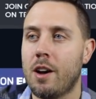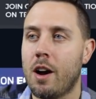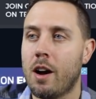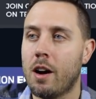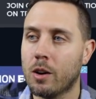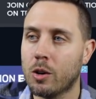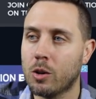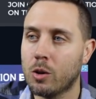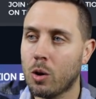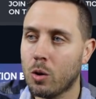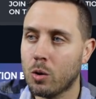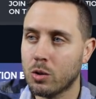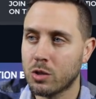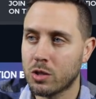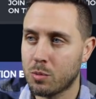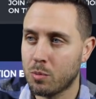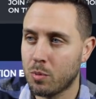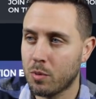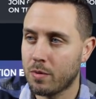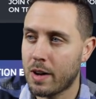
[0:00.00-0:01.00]
Our goal is
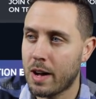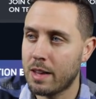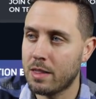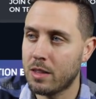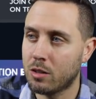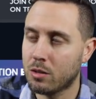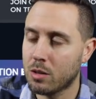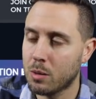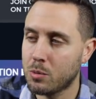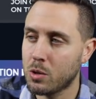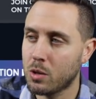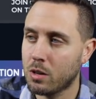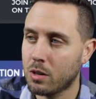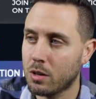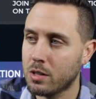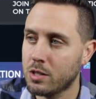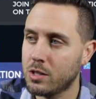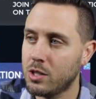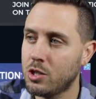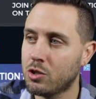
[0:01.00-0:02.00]
to provide the
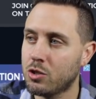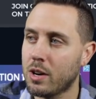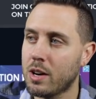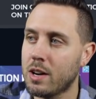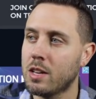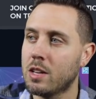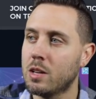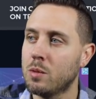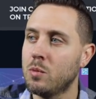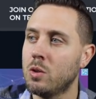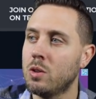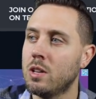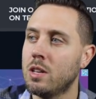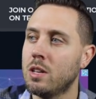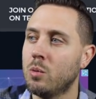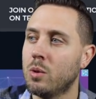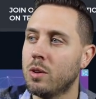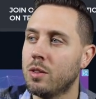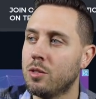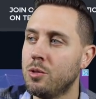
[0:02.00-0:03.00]
cryptocurrency trading community
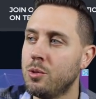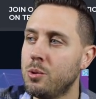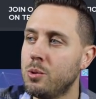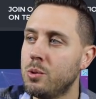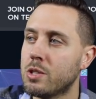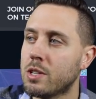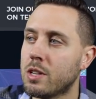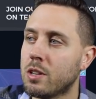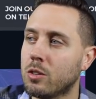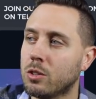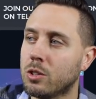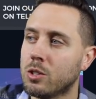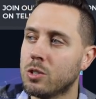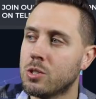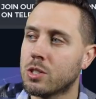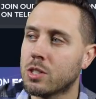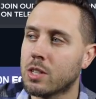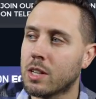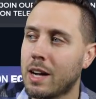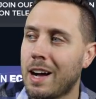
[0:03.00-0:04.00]
with news and
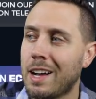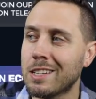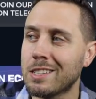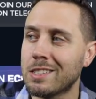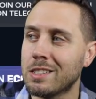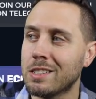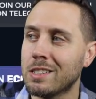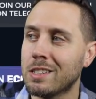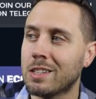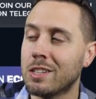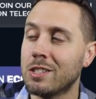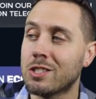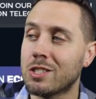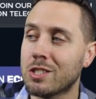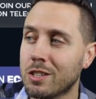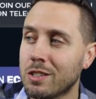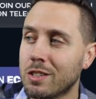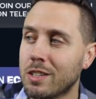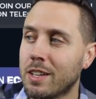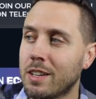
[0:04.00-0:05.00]
alerts
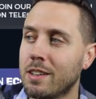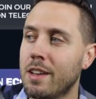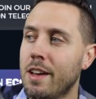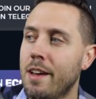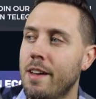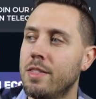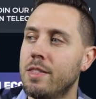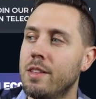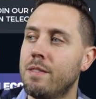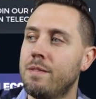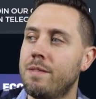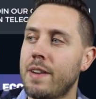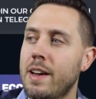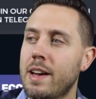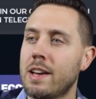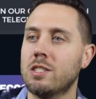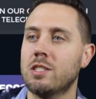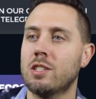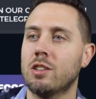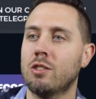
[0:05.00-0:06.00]
concerning the
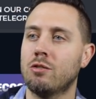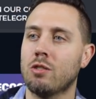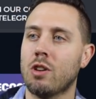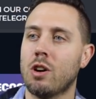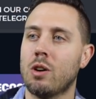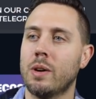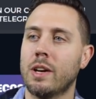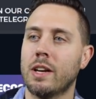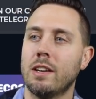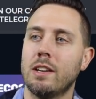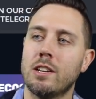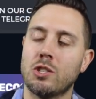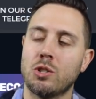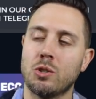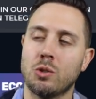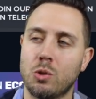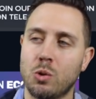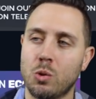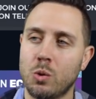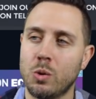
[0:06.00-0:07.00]
fast-growing
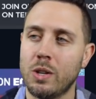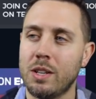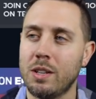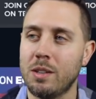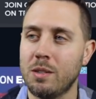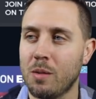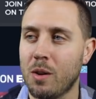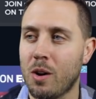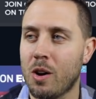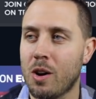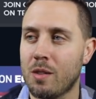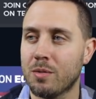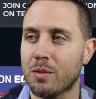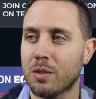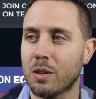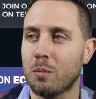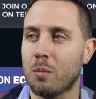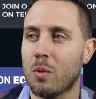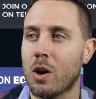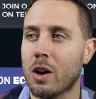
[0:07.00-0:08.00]
initial coin
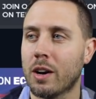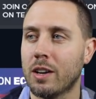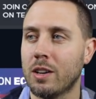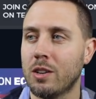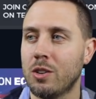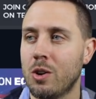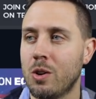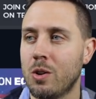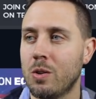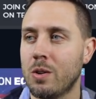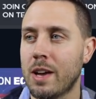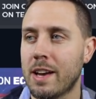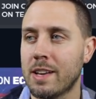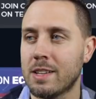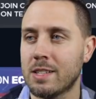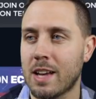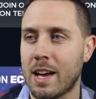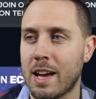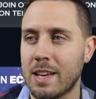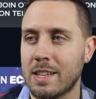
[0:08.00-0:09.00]
offering market known
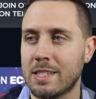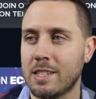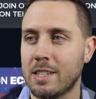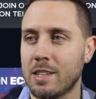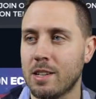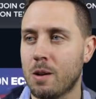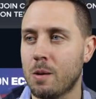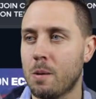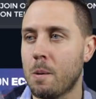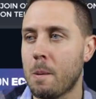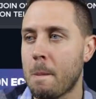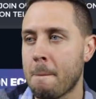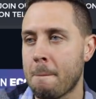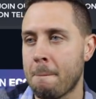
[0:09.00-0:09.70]
as ICO.